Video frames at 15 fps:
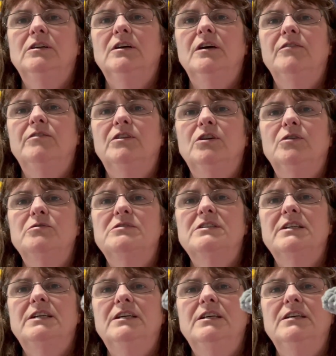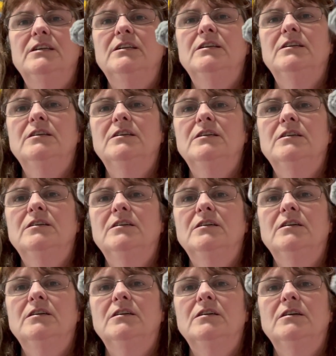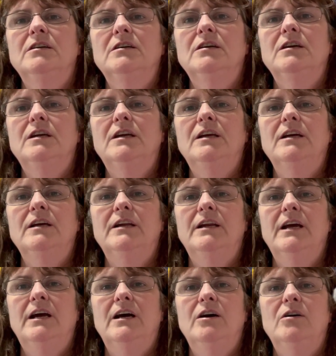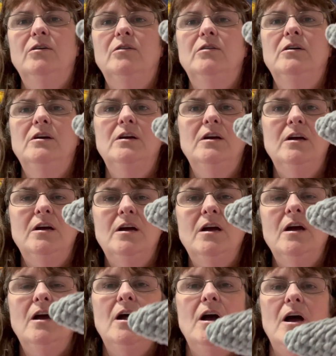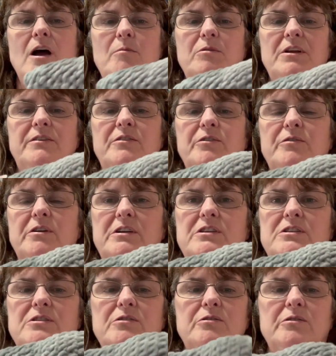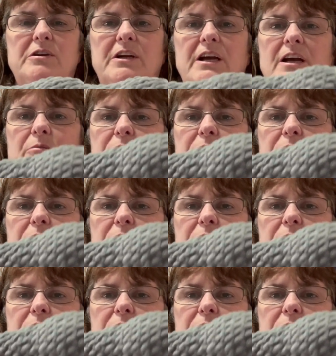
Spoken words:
I've closed the end, and now I believe the directions are going to have